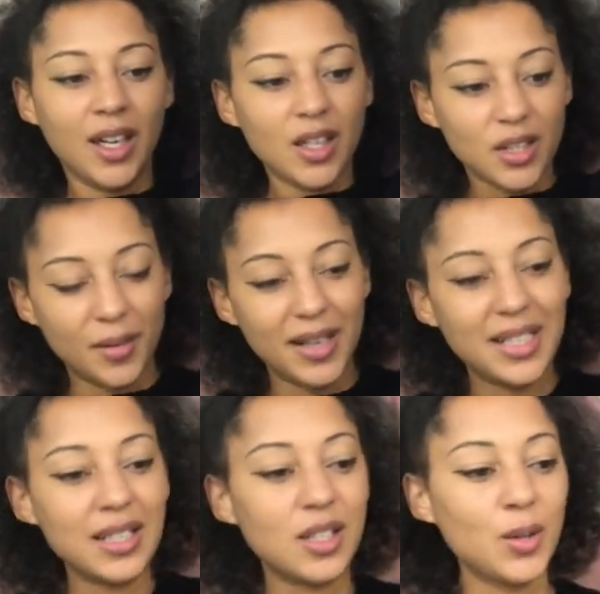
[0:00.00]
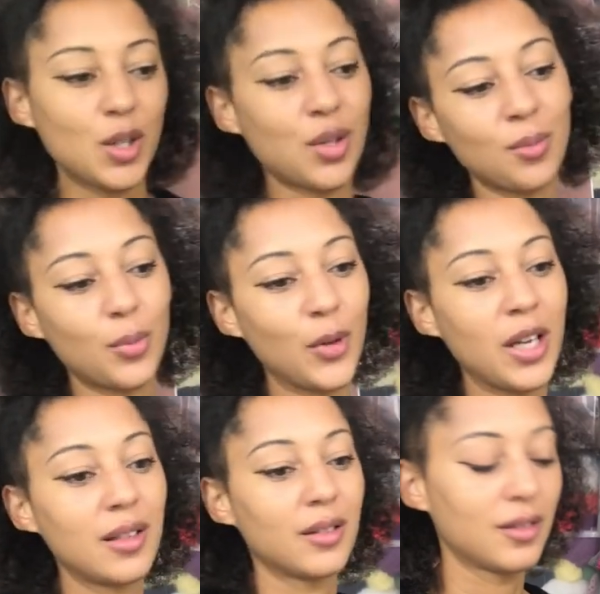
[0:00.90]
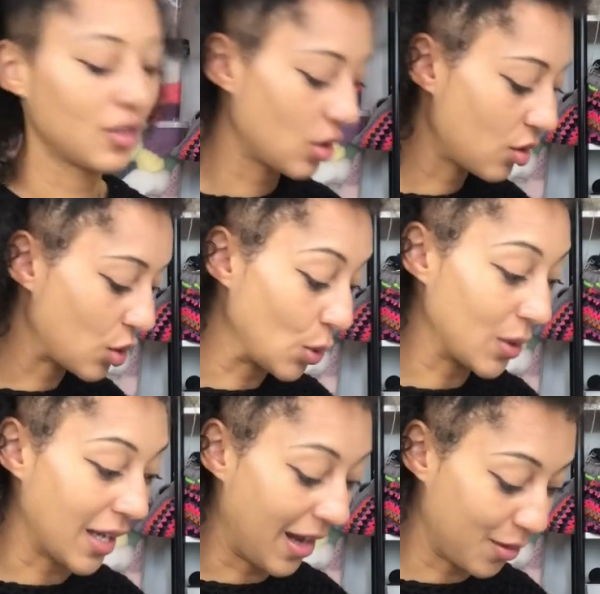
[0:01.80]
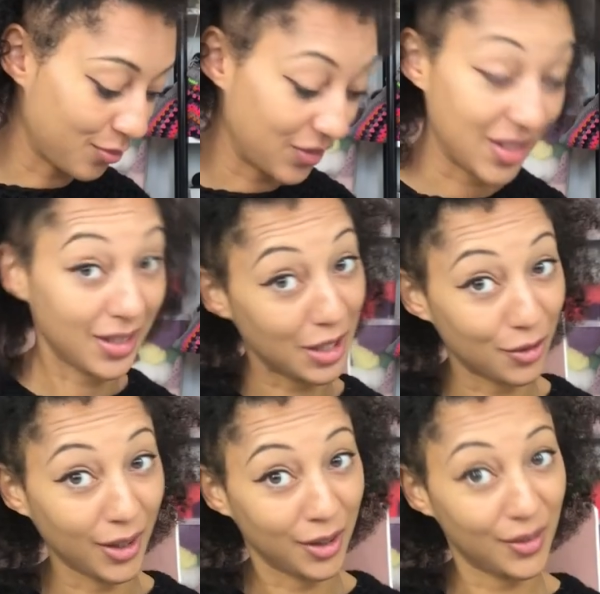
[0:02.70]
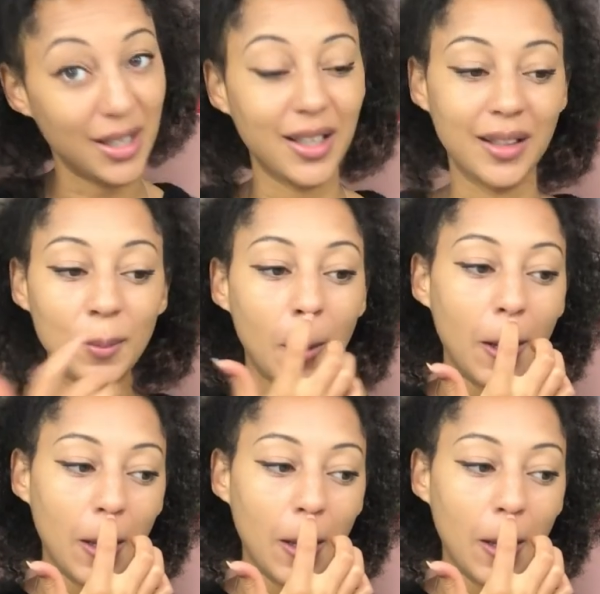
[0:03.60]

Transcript: So I need to at some point sort out the secret ingredient